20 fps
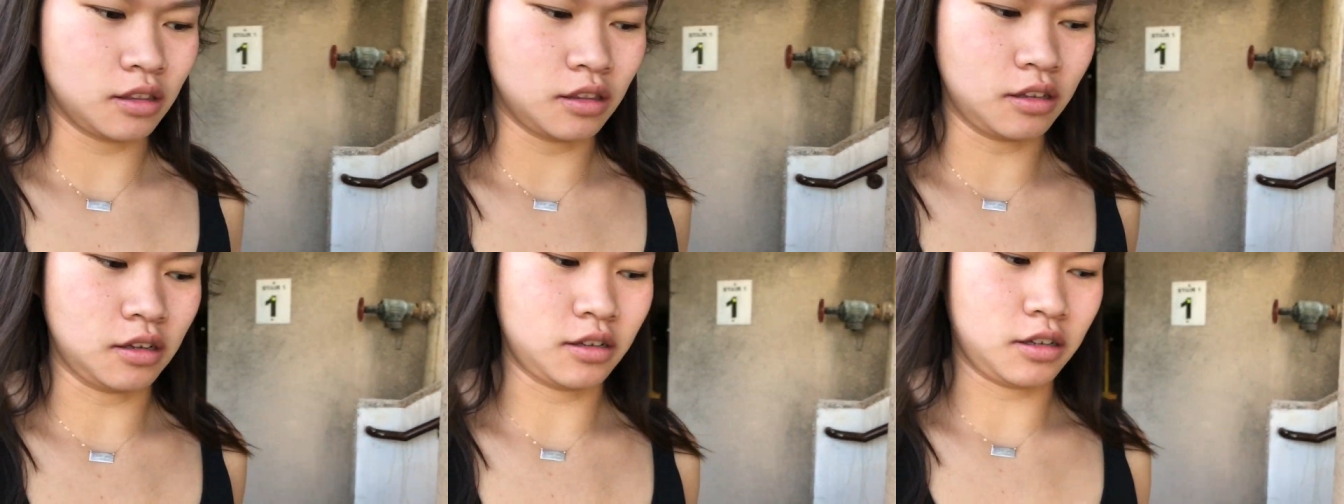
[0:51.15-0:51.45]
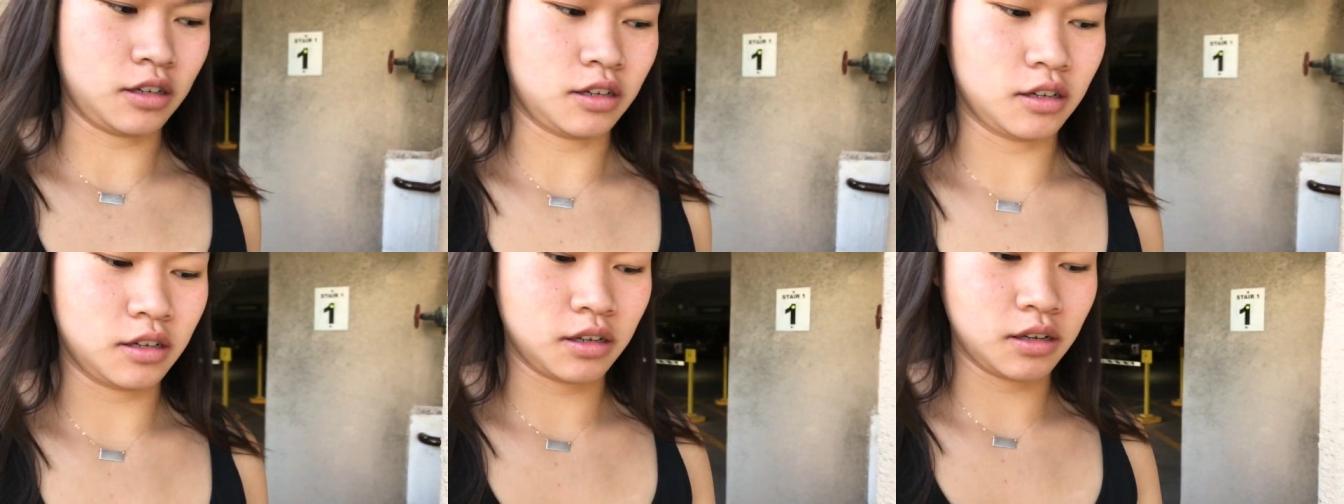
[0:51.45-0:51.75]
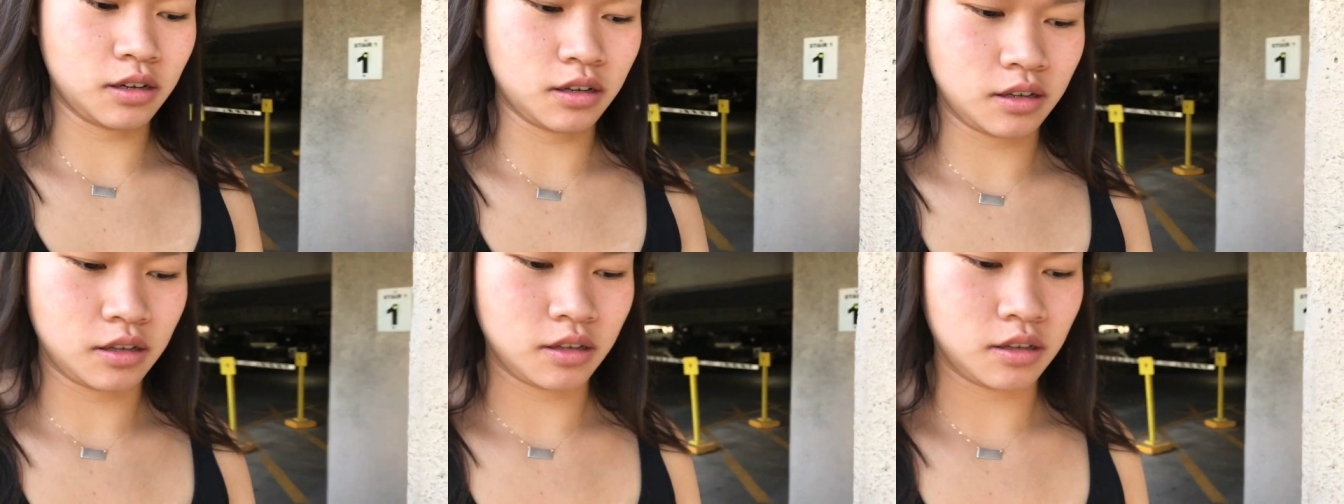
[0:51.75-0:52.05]

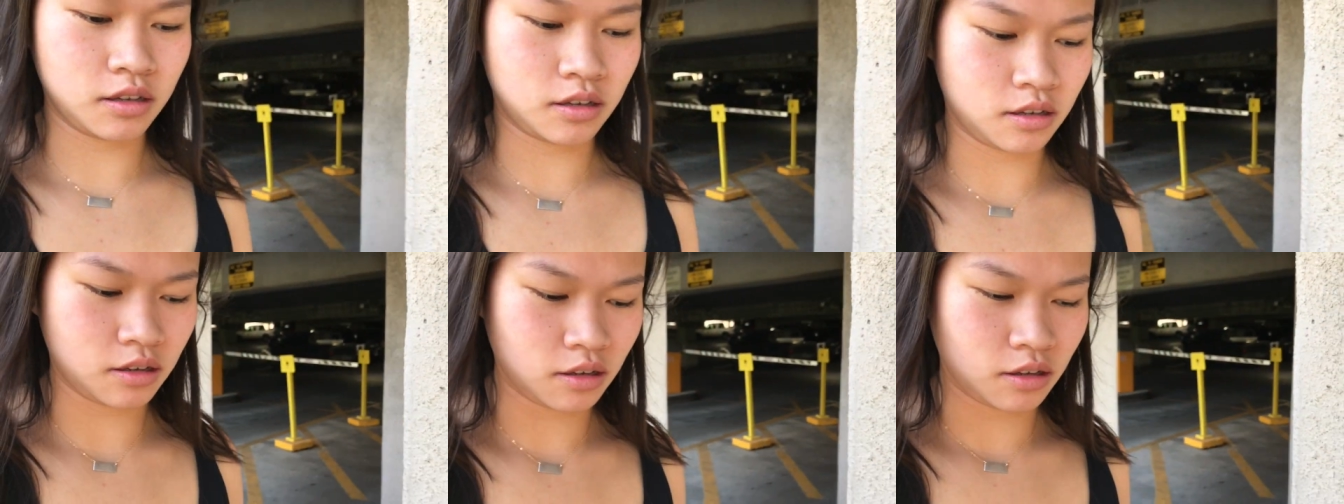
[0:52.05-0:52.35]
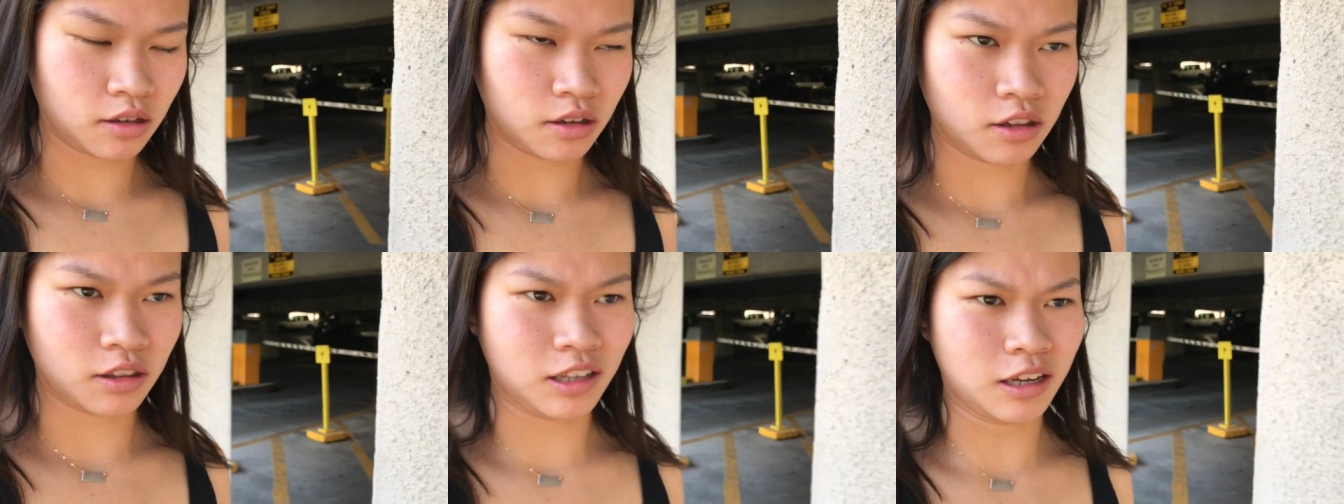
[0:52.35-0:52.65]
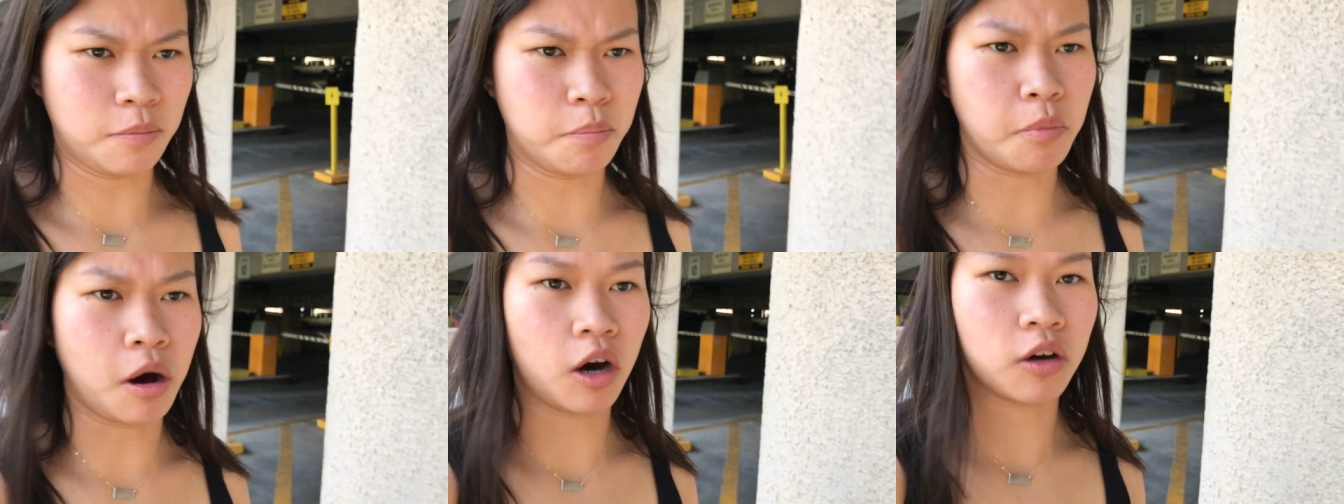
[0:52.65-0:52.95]
the
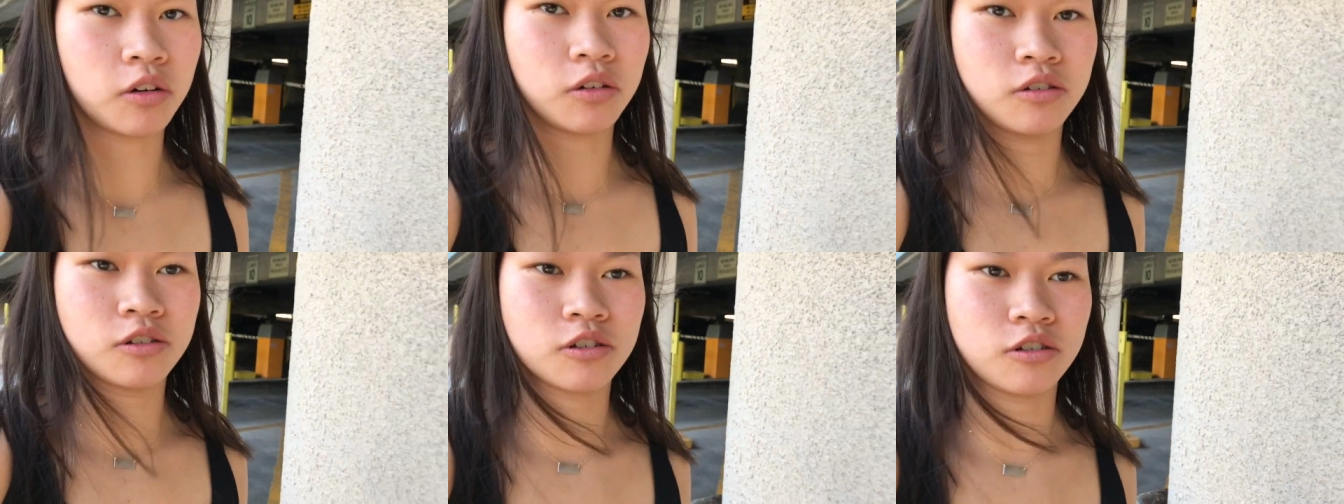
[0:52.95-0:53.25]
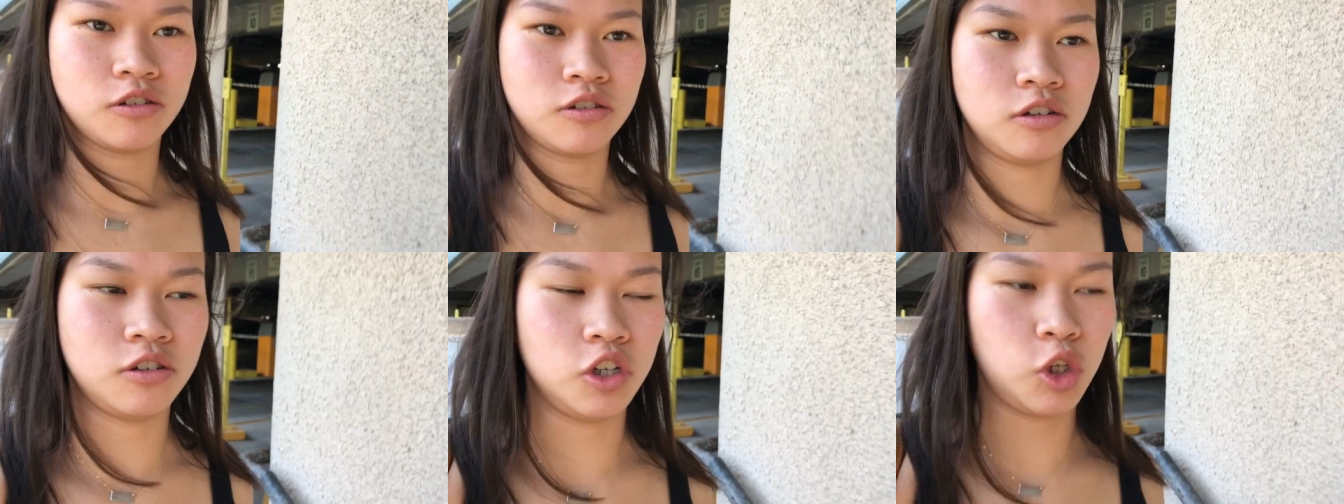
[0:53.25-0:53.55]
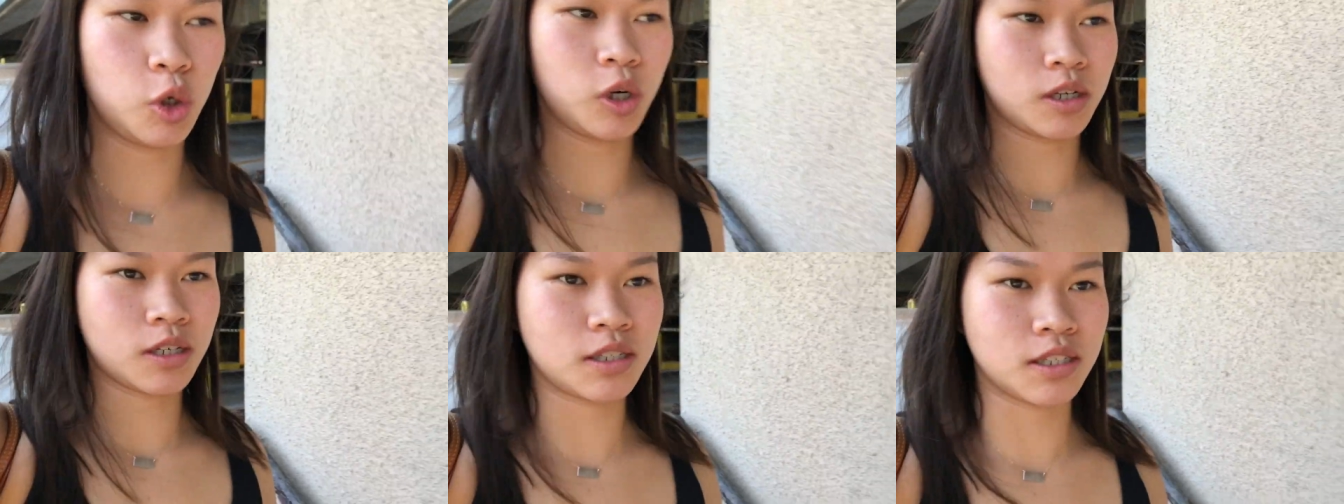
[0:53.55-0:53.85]
like models are
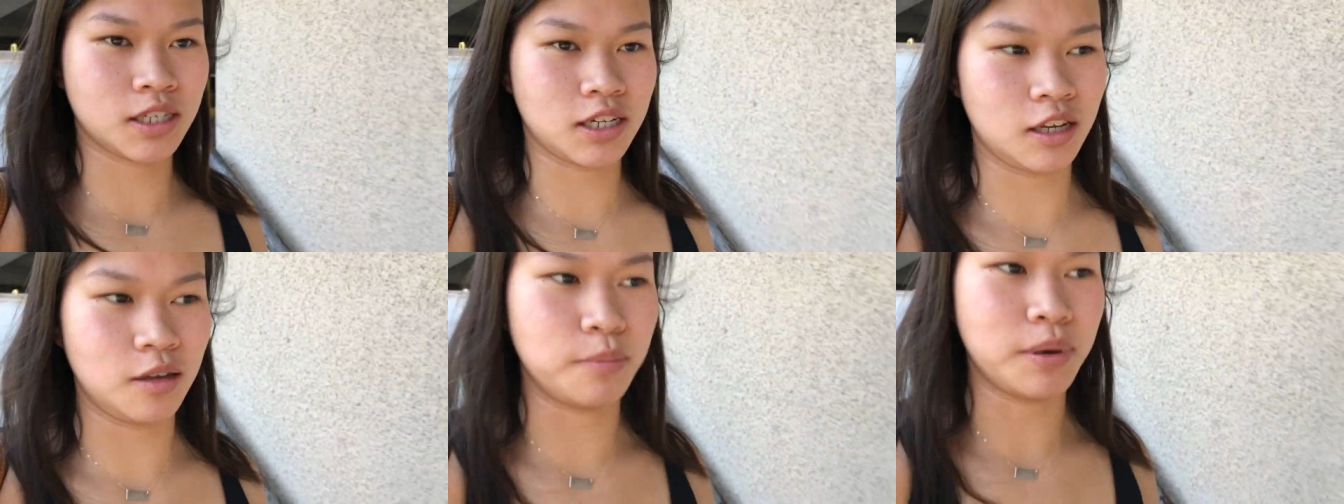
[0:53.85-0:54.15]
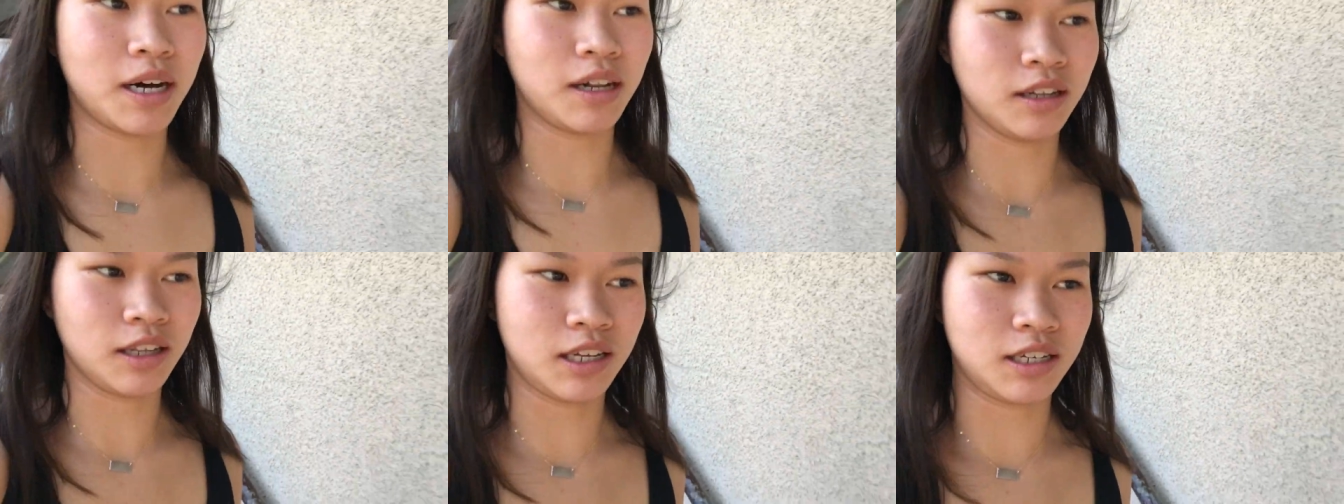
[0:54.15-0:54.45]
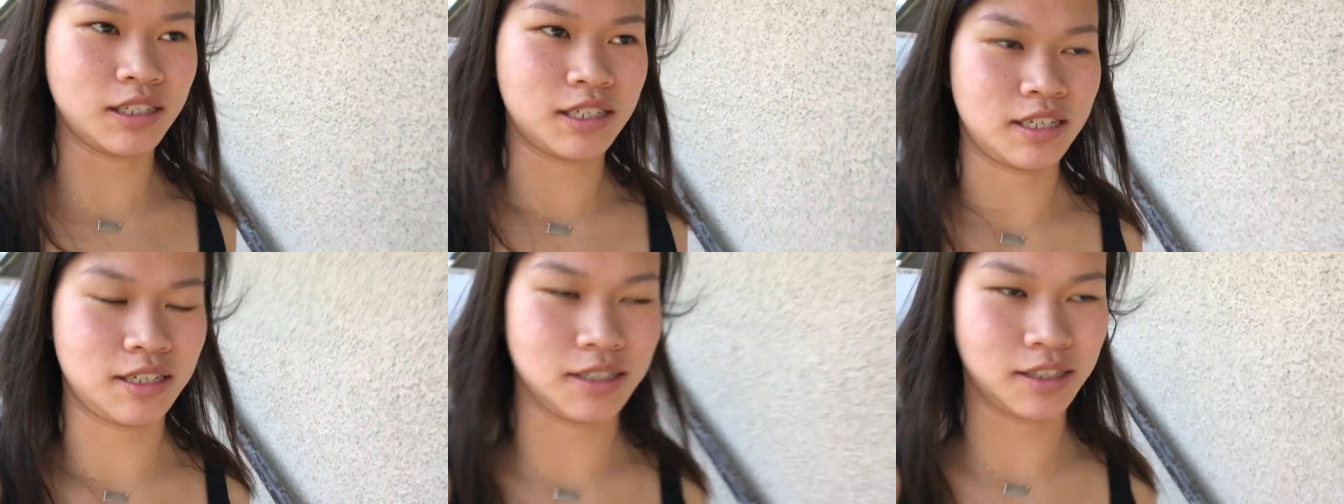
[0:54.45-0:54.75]
New York City
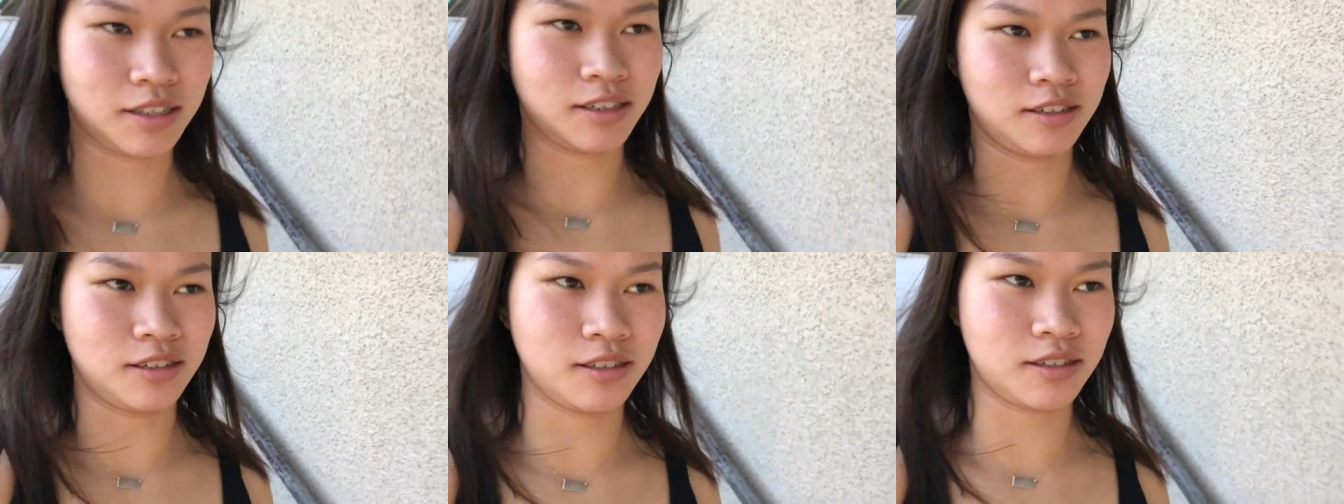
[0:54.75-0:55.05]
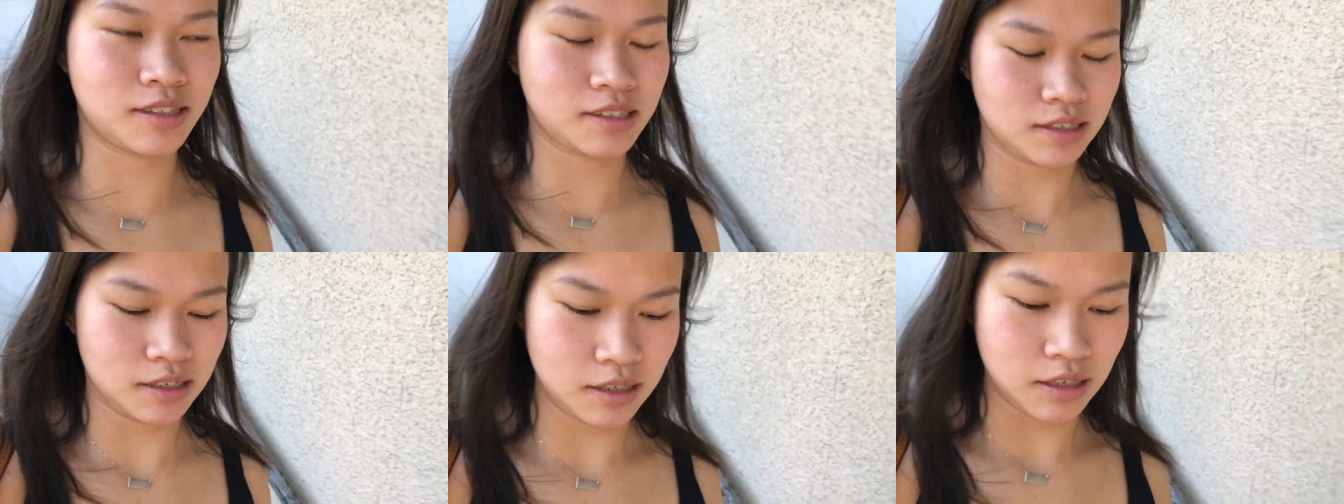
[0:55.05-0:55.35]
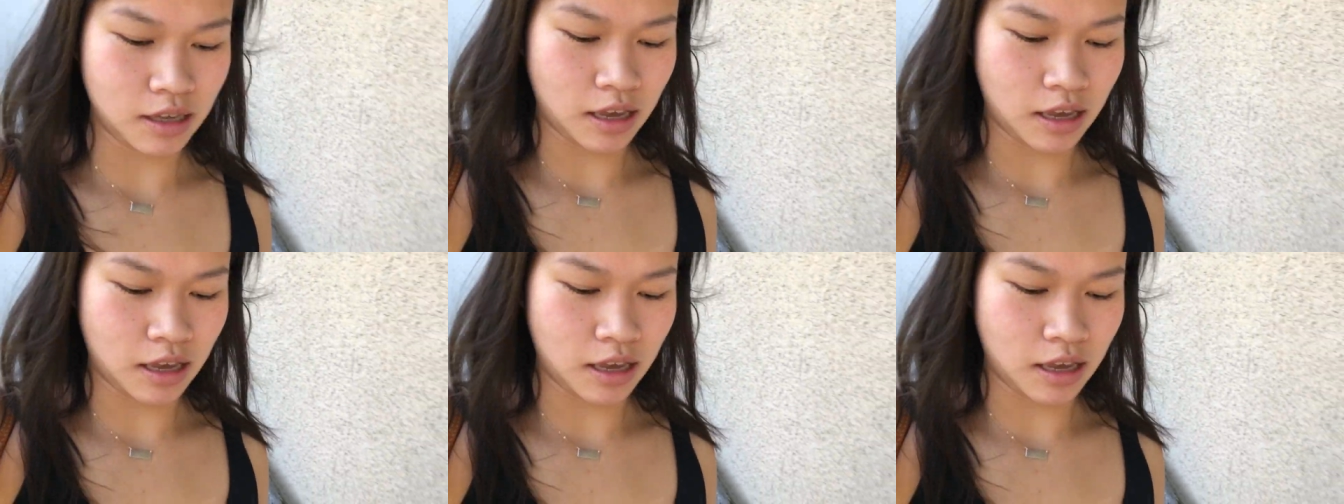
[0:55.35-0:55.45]
ballet dancers,